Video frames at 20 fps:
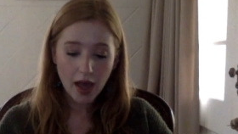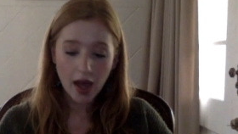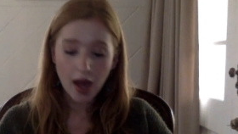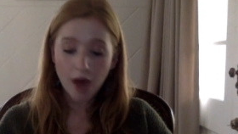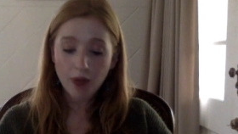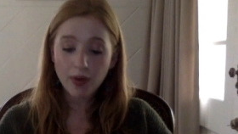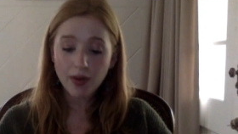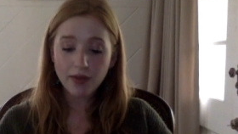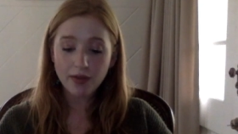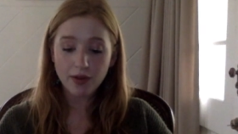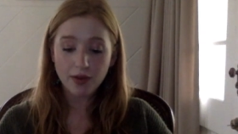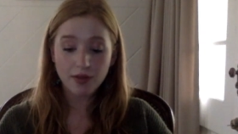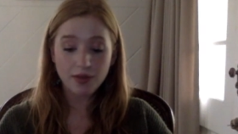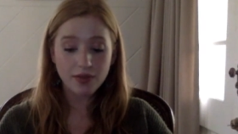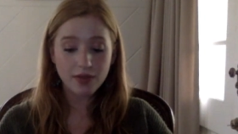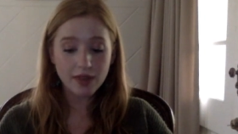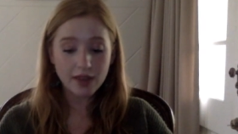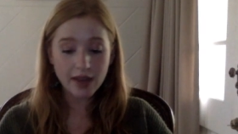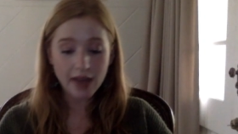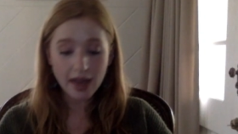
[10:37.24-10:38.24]
However,
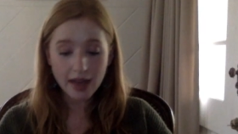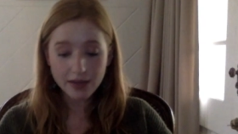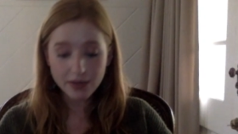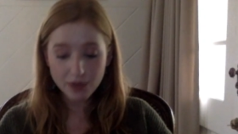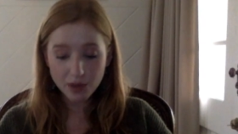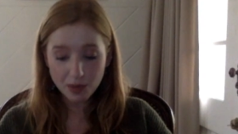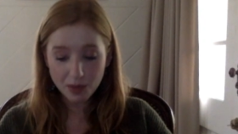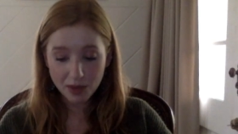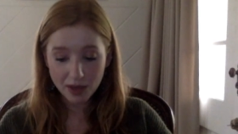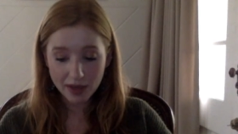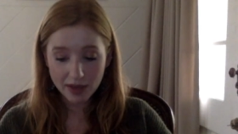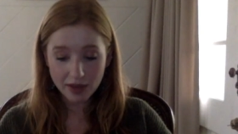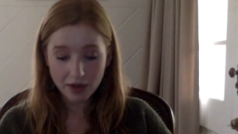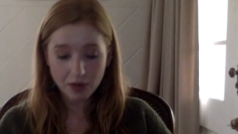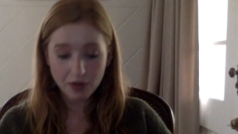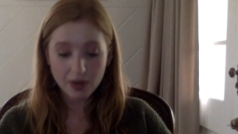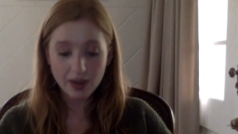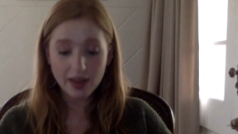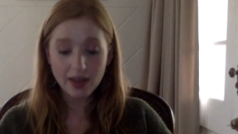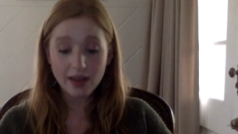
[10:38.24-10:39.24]
the Nashville play that
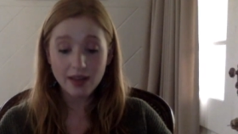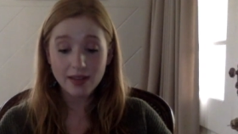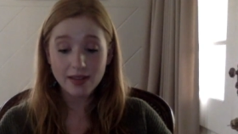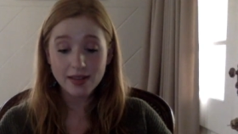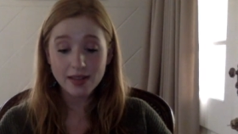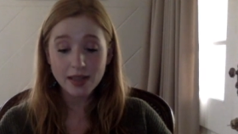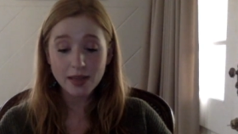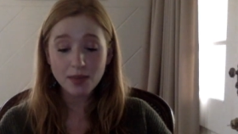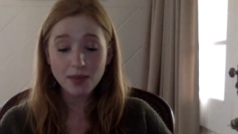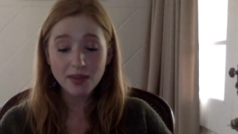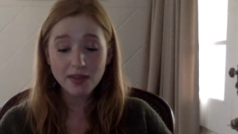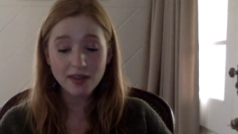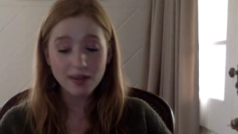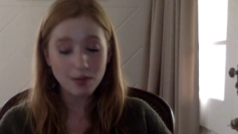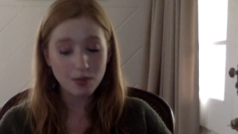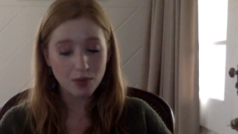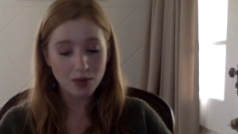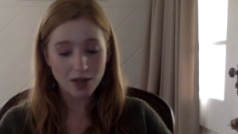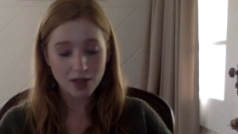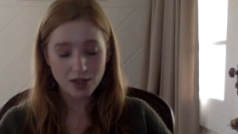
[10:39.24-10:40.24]
created the deepest
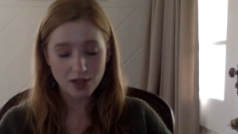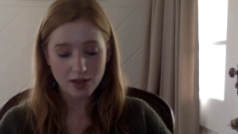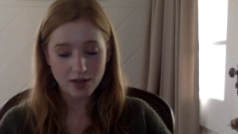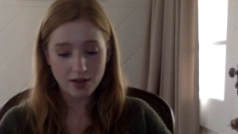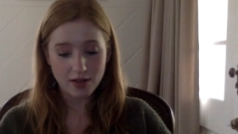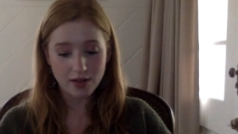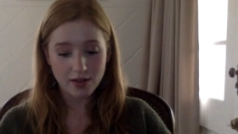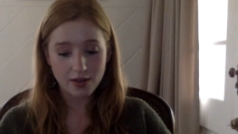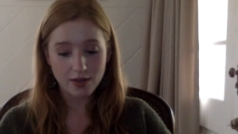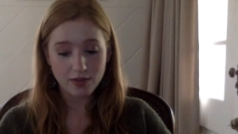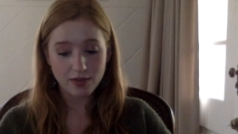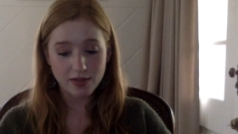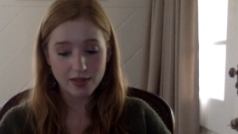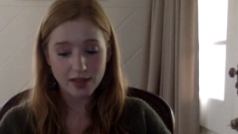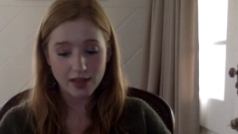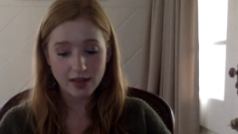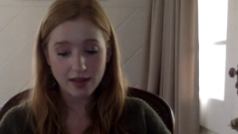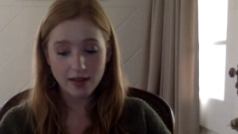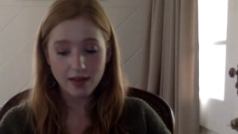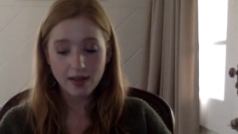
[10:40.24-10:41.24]
impression on
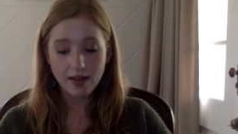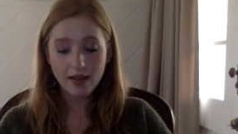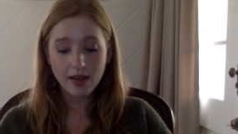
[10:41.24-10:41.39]
Houston,